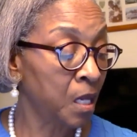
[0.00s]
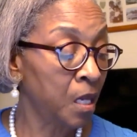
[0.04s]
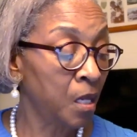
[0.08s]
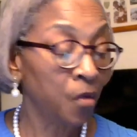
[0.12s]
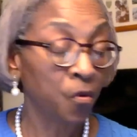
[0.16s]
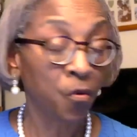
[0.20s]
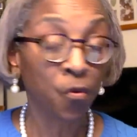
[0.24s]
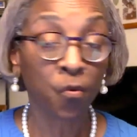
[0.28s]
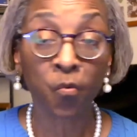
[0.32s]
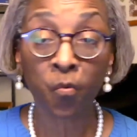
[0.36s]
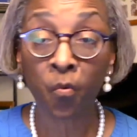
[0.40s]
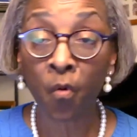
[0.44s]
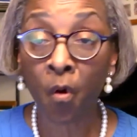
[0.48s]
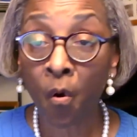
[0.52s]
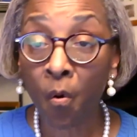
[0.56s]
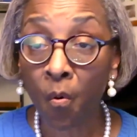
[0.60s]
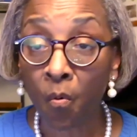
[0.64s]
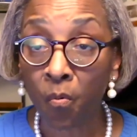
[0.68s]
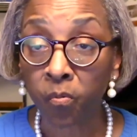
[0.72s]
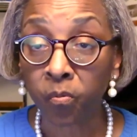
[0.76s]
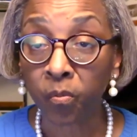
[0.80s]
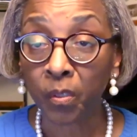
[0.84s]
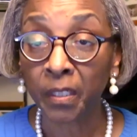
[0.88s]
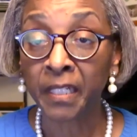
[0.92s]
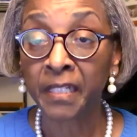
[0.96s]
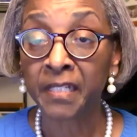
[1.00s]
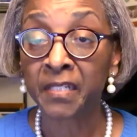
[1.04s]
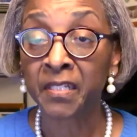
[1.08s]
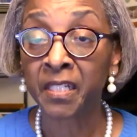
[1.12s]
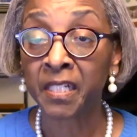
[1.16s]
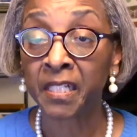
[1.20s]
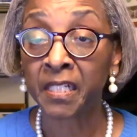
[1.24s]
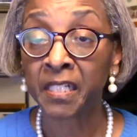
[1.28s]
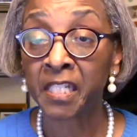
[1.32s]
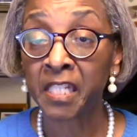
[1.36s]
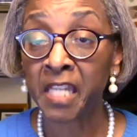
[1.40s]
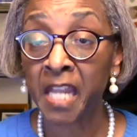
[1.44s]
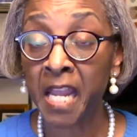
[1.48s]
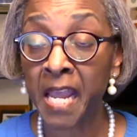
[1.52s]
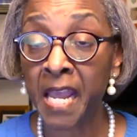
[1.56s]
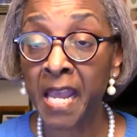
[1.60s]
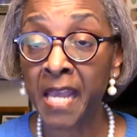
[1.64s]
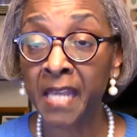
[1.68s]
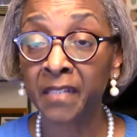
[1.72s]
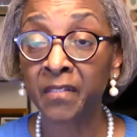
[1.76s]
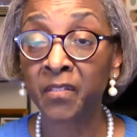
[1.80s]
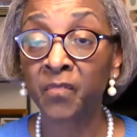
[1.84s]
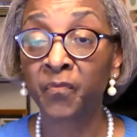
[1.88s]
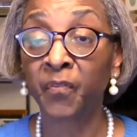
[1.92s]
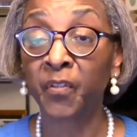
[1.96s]
grow." It's a chance
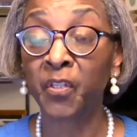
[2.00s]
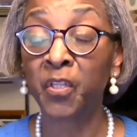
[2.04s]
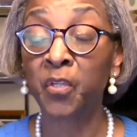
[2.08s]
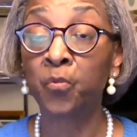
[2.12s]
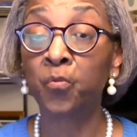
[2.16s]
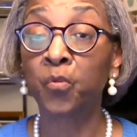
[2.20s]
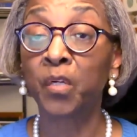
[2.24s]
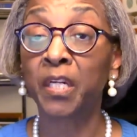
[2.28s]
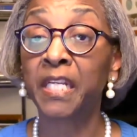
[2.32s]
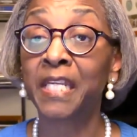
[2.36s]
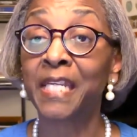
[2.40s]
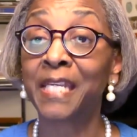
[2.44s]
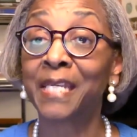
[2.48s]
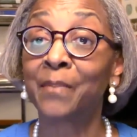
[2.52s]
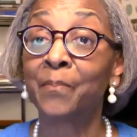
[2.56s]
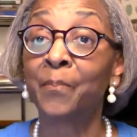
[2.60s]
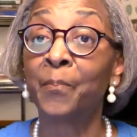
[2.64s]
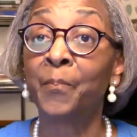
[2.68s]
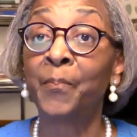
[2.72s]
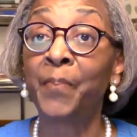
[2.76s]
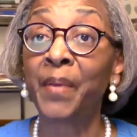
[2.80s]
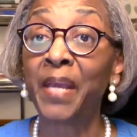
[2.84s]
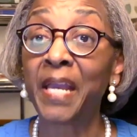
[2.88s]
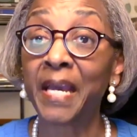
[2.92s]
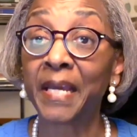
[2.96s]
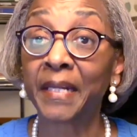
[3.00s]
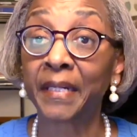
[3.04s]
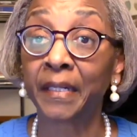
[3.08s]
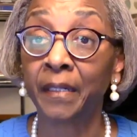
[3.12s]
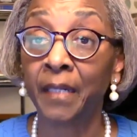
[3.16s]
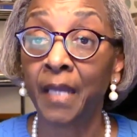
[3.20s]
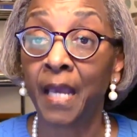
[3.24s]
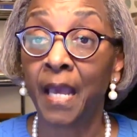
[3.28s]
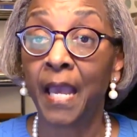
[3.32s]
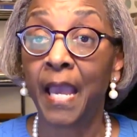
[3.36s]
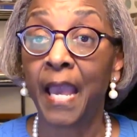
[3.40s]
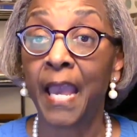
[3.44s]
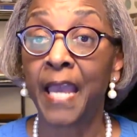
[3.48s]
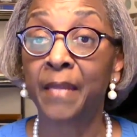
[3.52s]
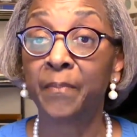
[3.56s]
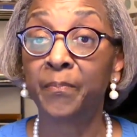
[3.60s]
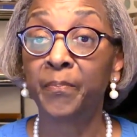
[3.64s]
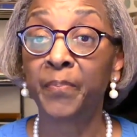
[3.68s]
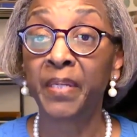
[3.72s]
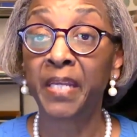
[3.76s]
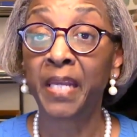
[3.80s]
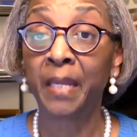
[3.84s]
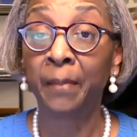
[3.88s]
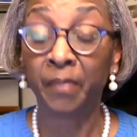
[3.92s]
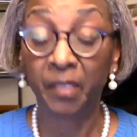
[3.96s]
for you to get better and be
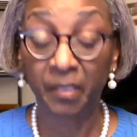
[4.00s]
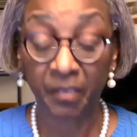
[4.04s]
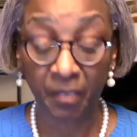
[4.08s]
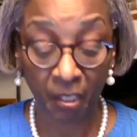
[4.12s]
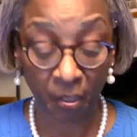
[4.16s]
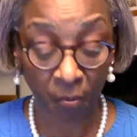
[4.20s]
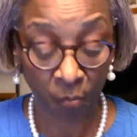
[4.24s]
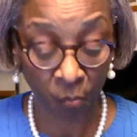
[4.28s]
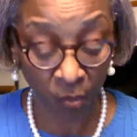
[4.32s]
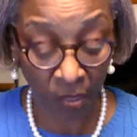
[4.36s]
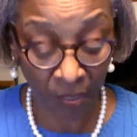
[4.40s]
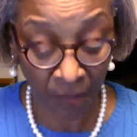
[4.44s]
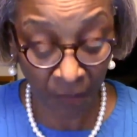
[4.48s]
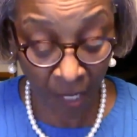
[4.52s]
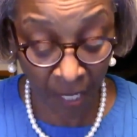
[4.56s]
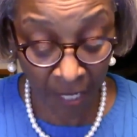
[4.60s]
able to and